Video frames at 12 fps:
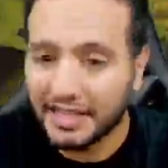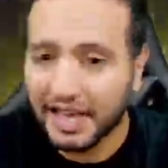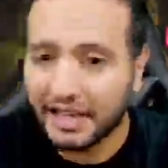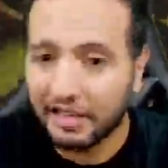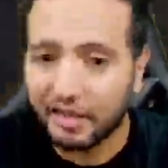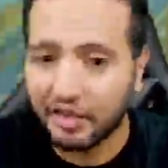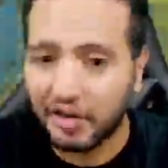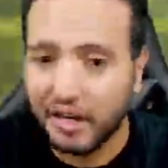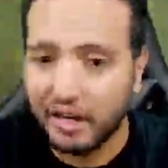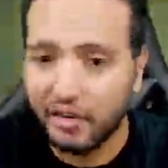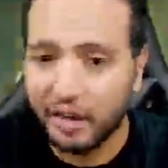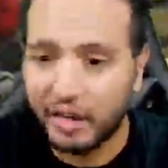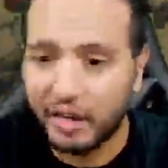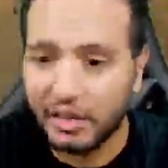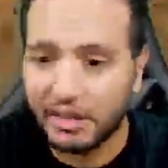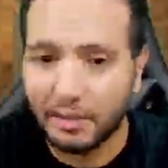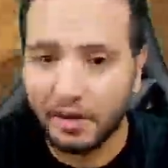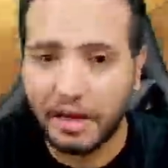that. It's really, really
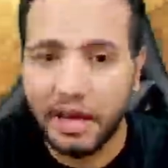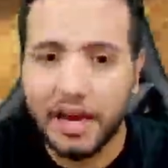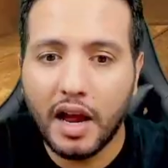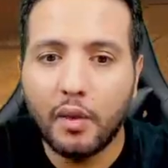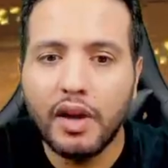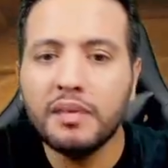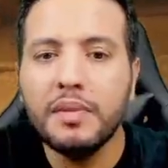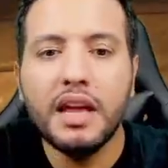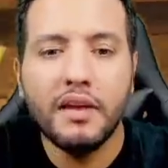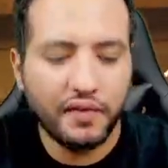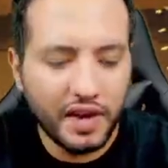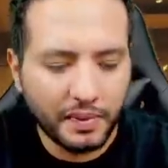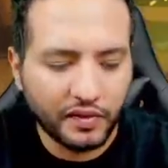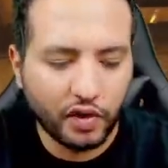simple. Now let me flip it, for